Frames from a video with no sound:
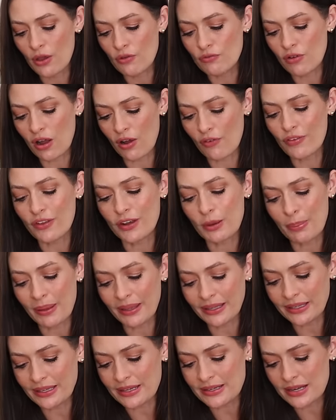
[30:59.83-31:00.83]
rather than a
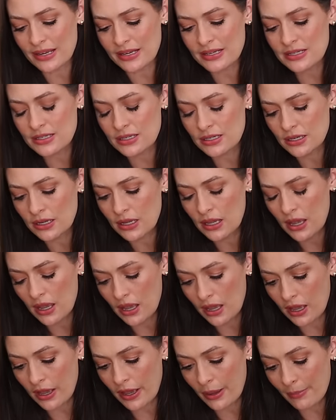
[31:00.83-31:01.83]
pinky tint.
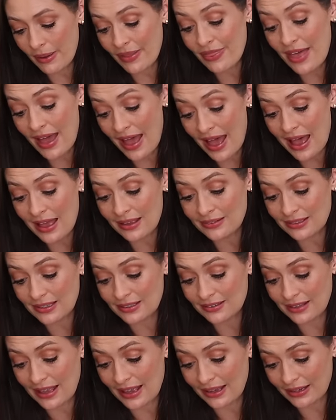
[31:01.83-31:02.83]
And that has
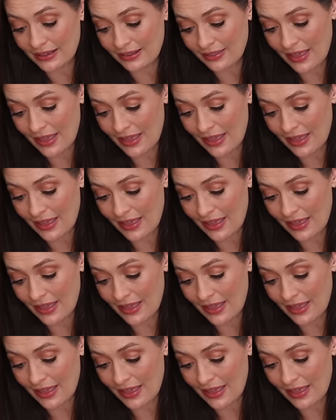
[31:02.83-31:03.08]
exactly